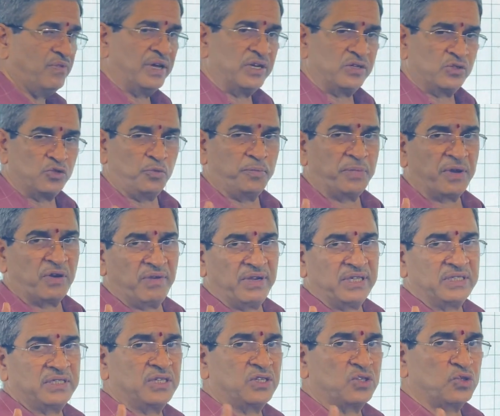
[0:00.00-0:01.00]
1
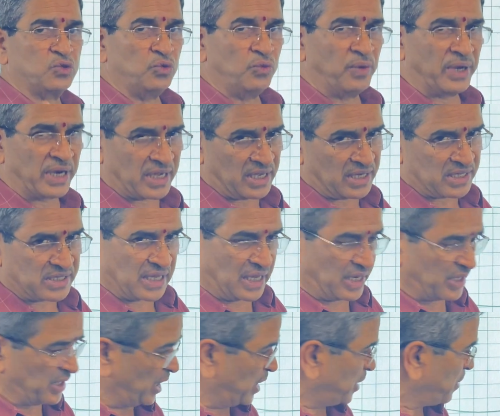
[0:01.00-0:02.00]
supervisor, 2 workers
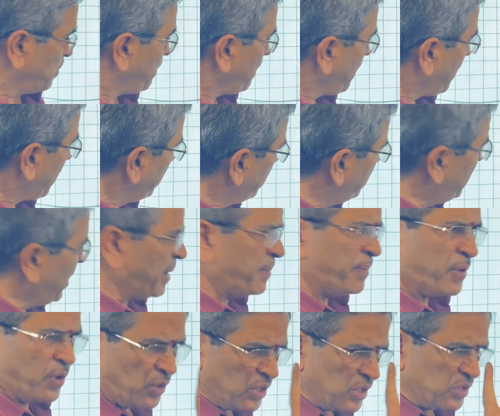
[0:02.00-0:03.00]
are there. They are
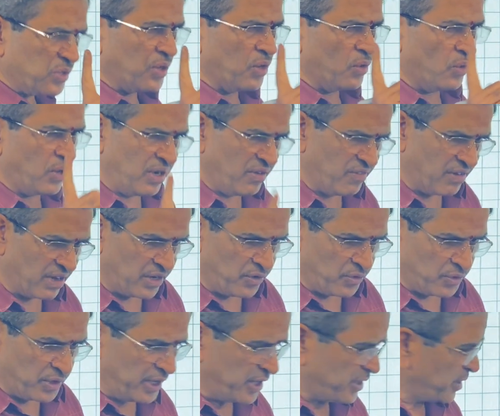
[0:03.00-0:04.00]
producing only 1
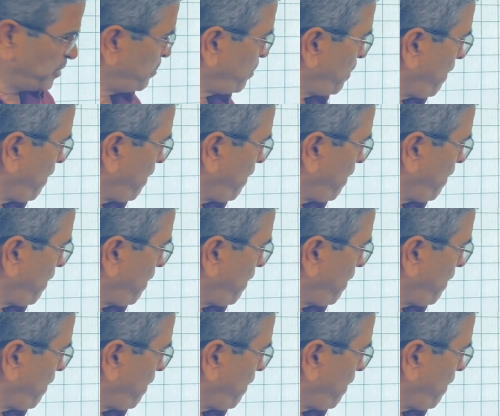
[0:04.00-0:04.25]
unit.